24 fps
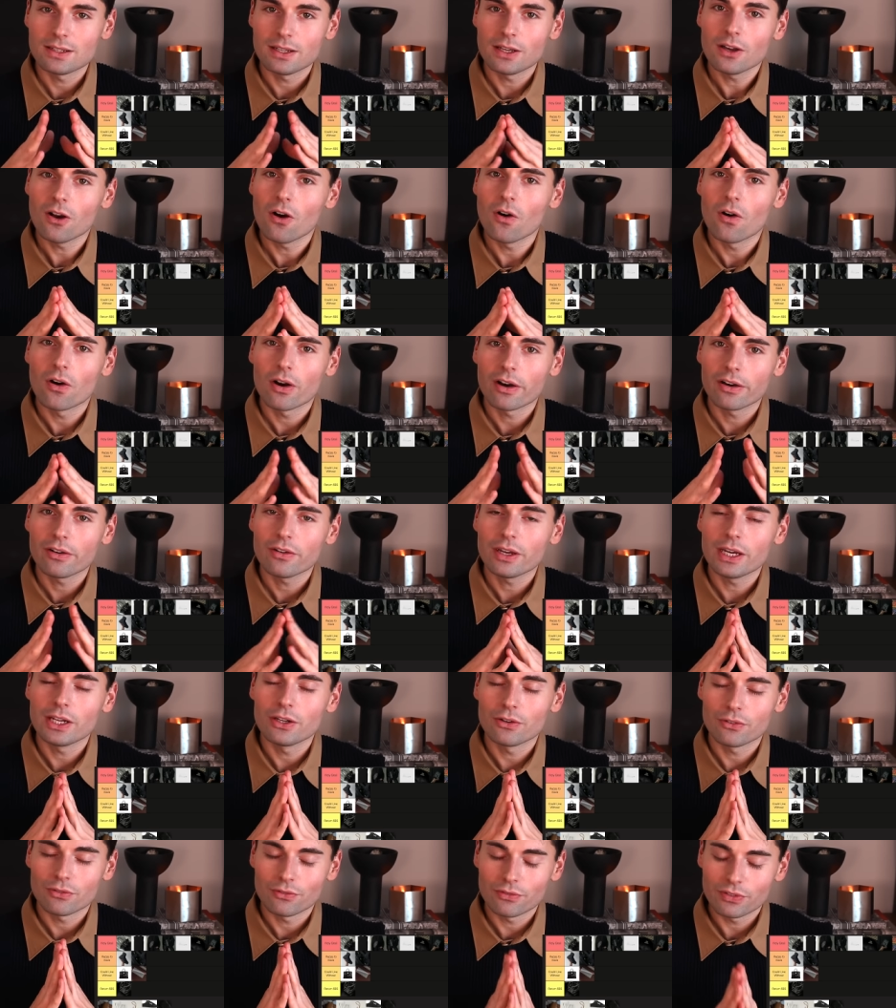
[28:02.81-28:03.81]
they are
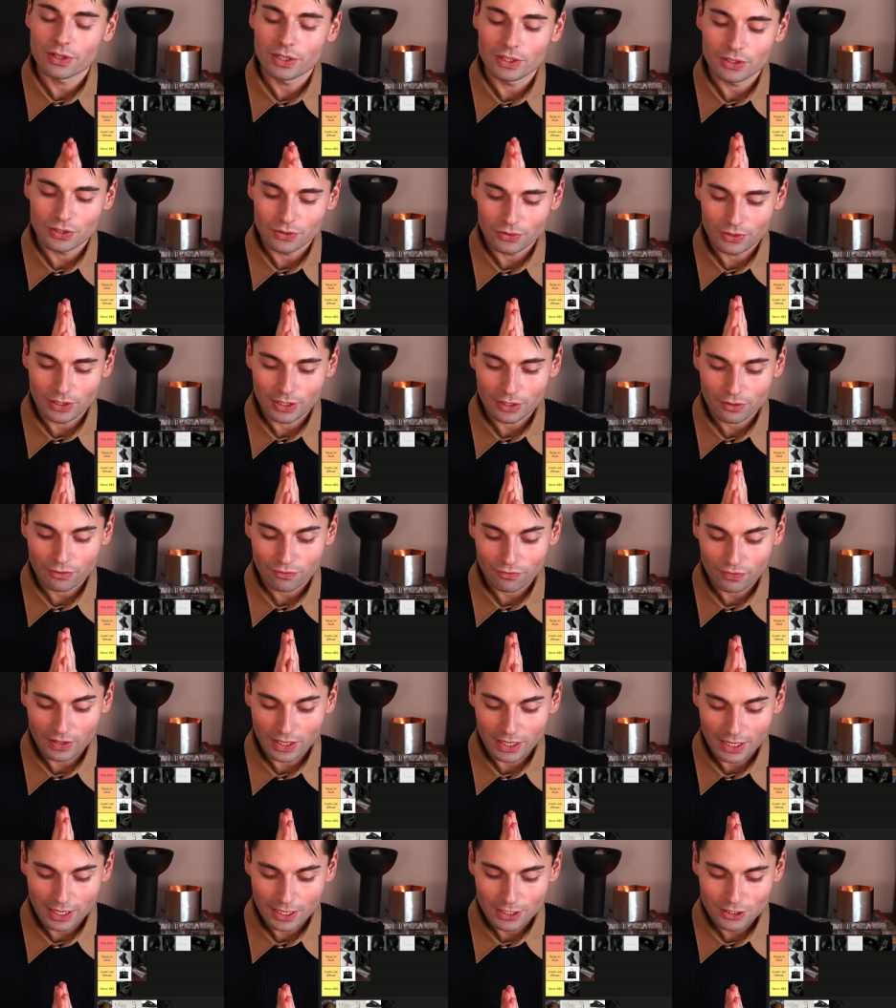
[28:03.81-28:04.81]
in a really unique
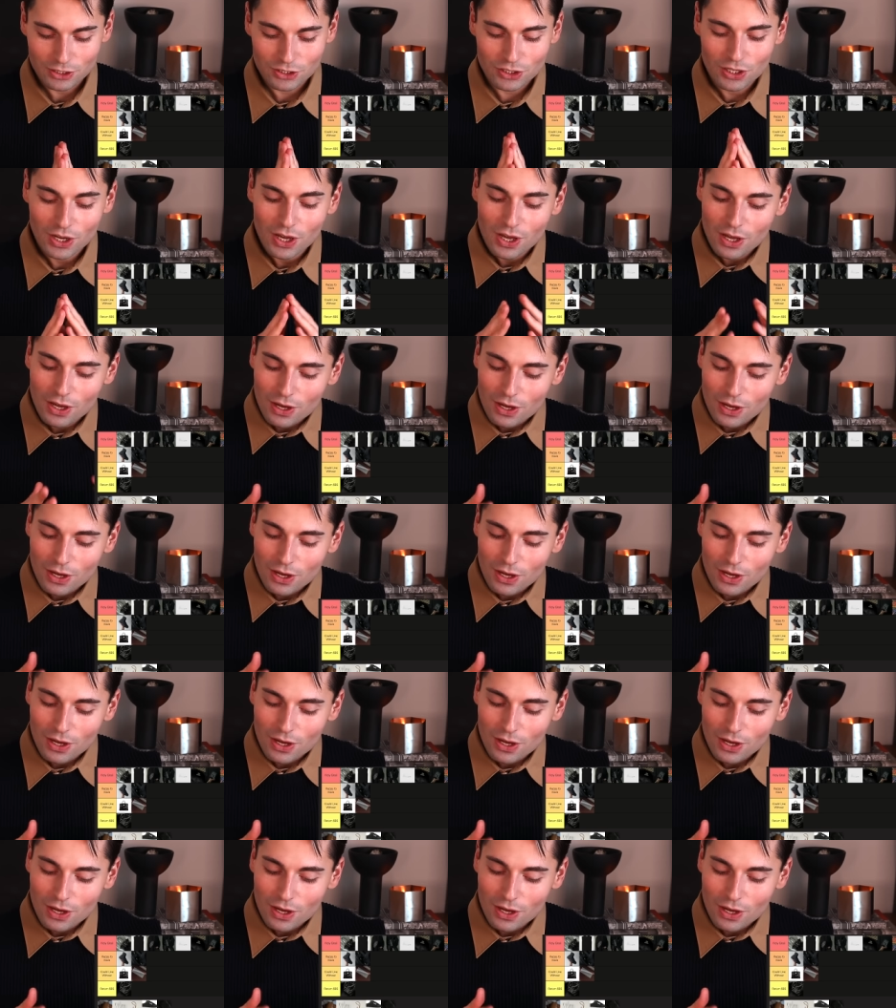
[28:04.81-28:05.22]
finish.